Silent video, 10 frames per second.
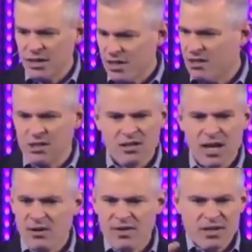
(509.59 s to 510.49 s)
I do too. I
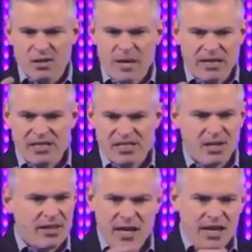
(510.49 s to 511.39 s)
think you're good. I don't think
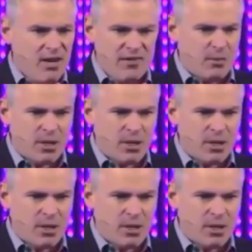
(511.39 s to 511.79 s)
you're a bad listener.